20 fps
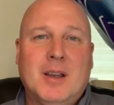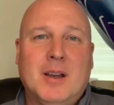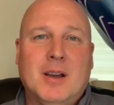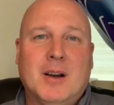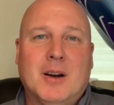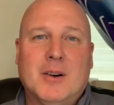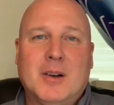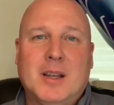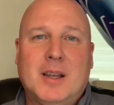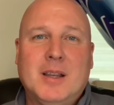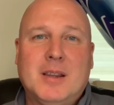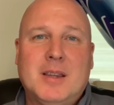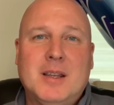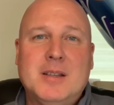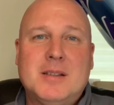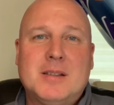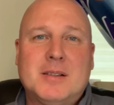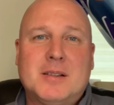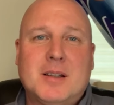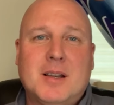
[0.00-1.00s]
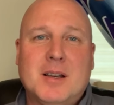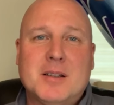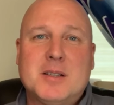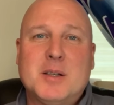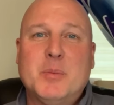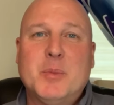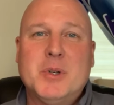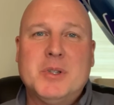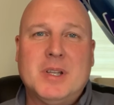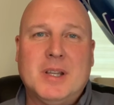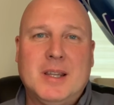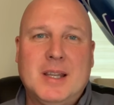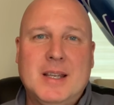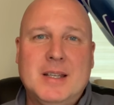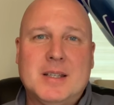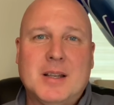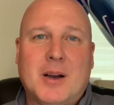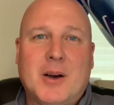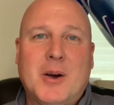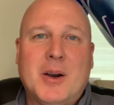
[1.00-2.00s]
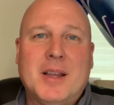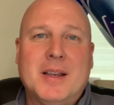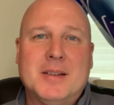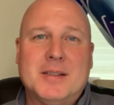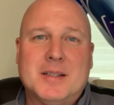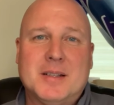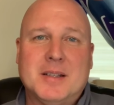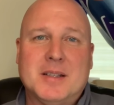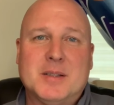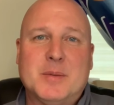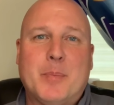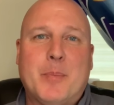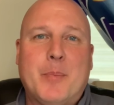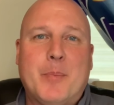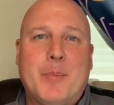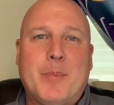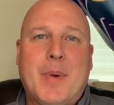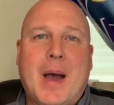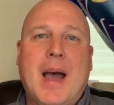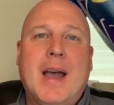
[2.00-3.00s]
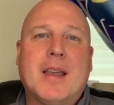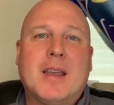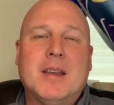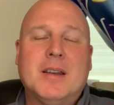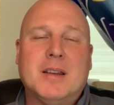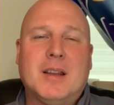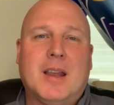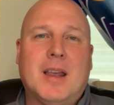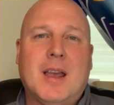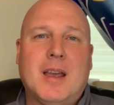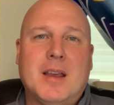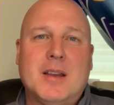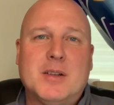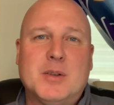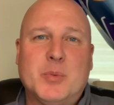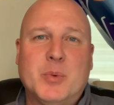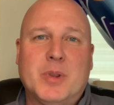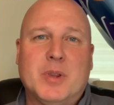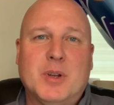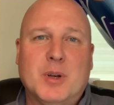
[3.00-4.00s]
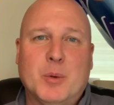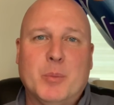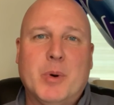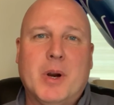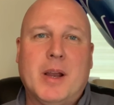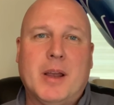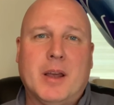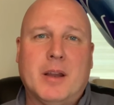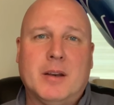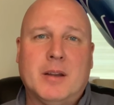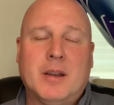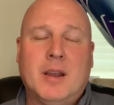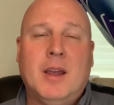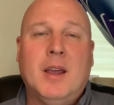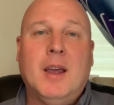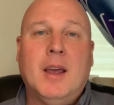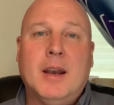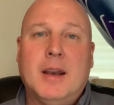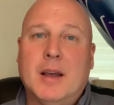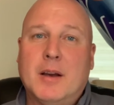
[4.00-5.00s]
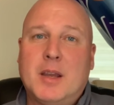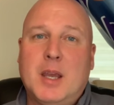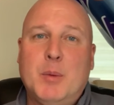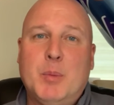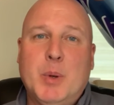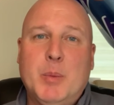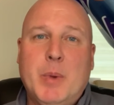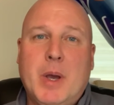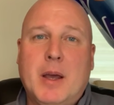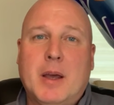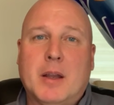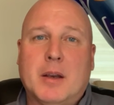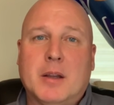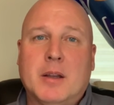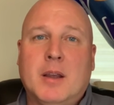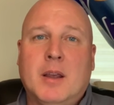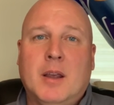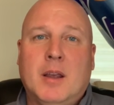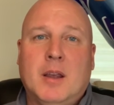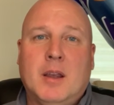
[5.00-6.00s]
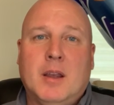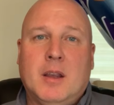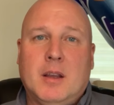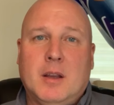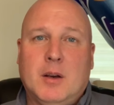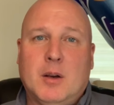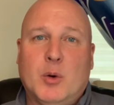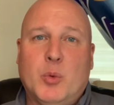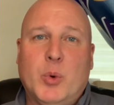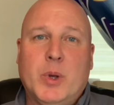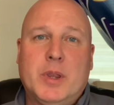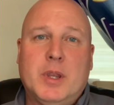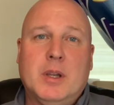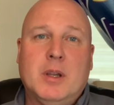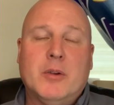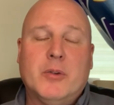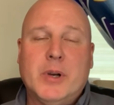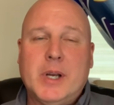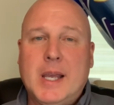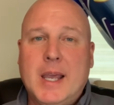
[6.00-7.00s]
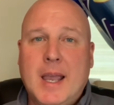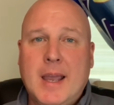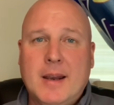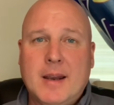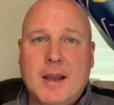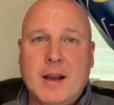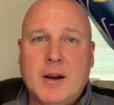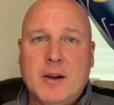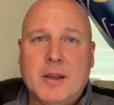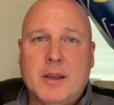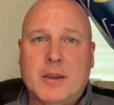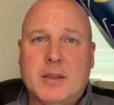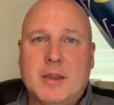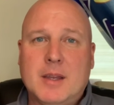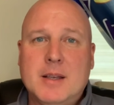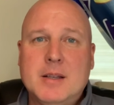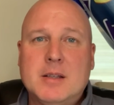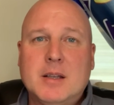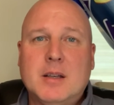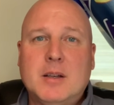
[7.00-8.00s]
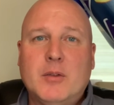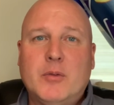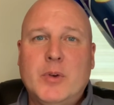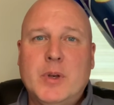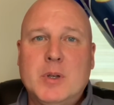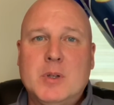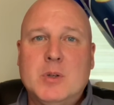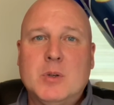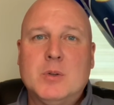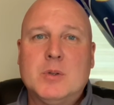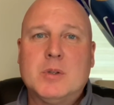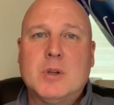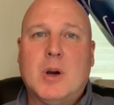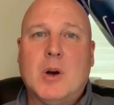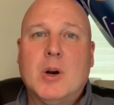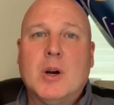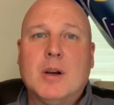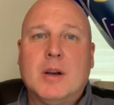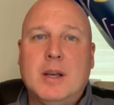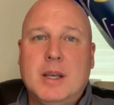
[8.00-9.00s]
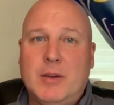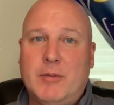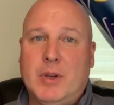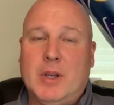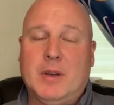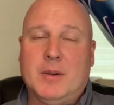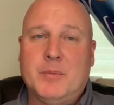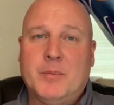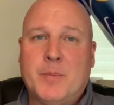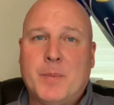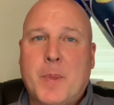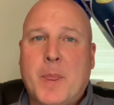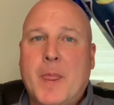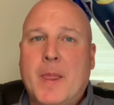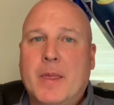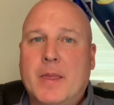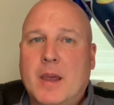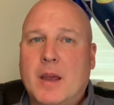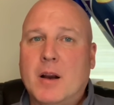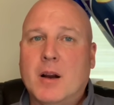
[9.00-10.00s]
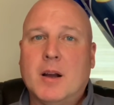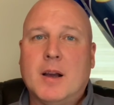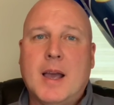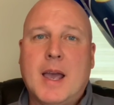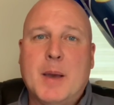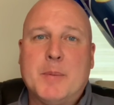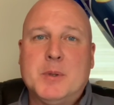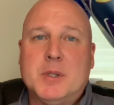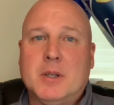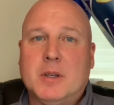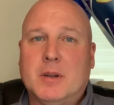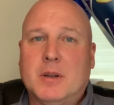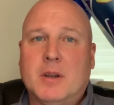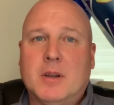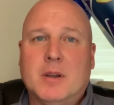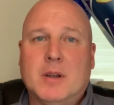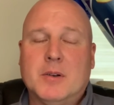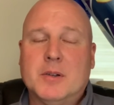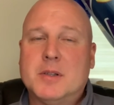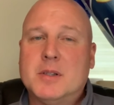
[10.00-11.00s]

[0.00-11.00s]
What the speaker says: are to get these customers and these audiences back engaged with your brand. Now keep in mind, within the regain area, these individuals are leaving. They are lapsing. There's